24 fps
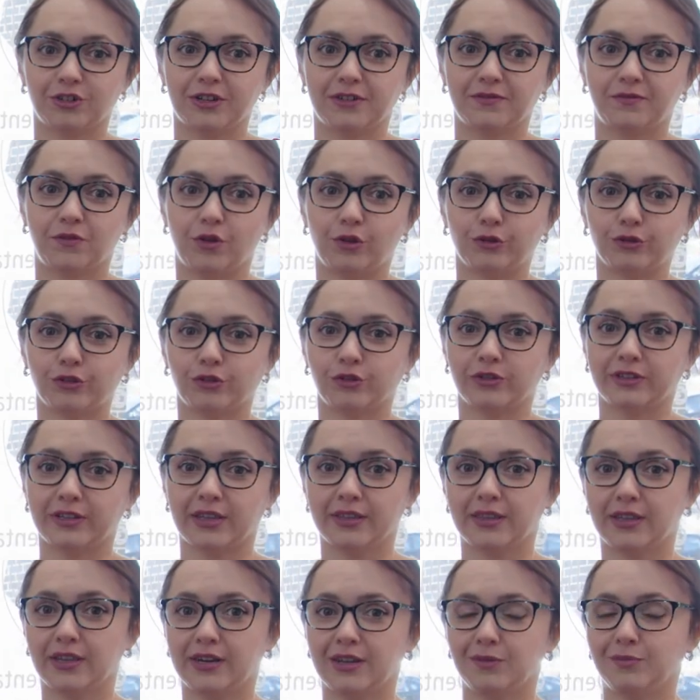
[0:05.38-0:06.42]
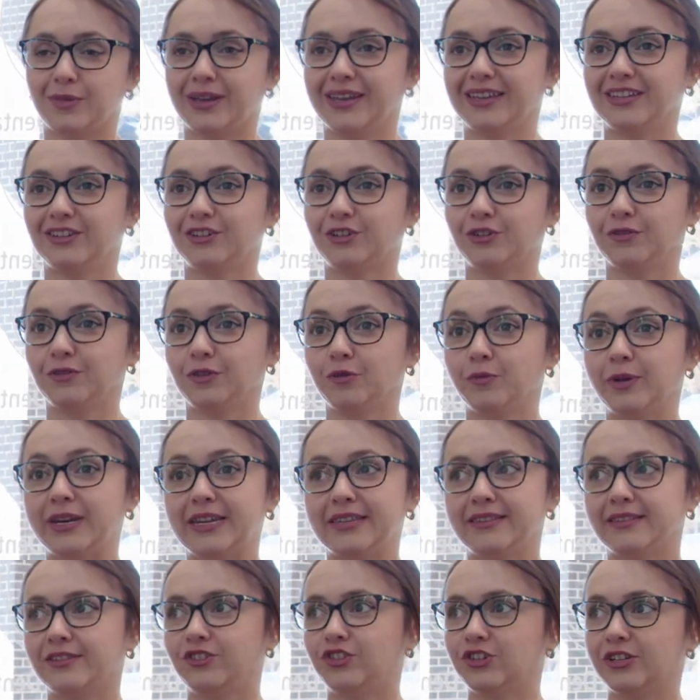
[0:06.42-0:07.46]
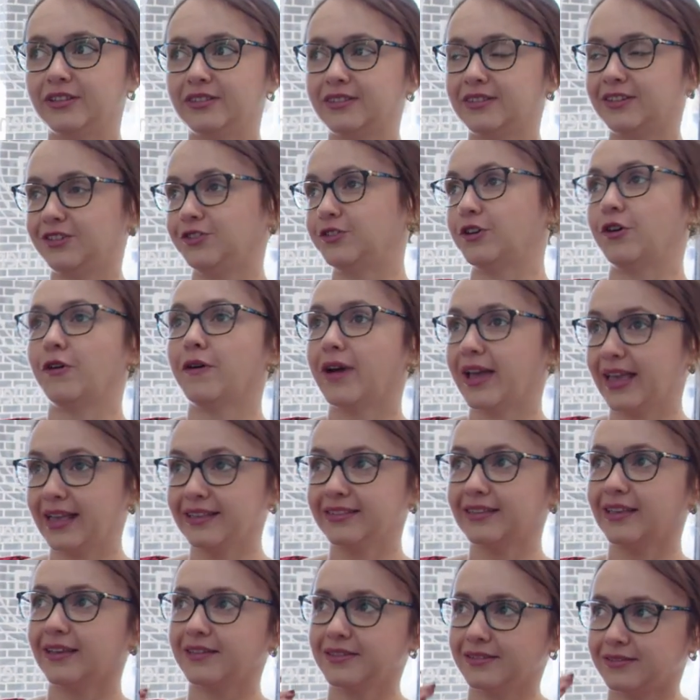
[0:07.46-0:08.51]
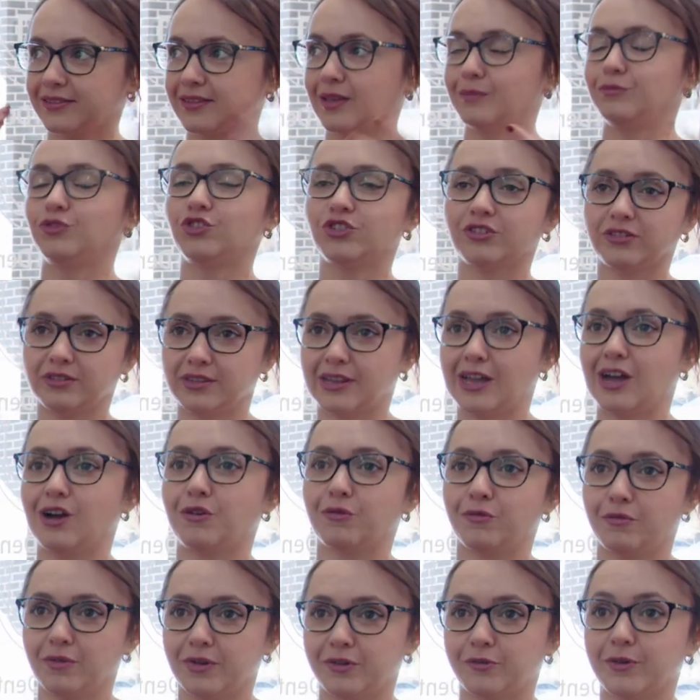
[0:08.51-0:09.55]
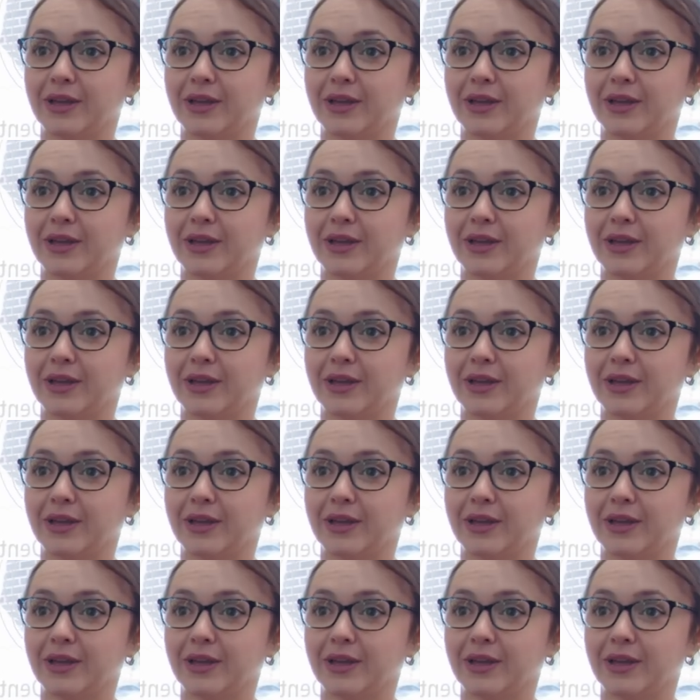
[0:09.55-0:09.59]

that I have done is the dental bridge on my lower teeth.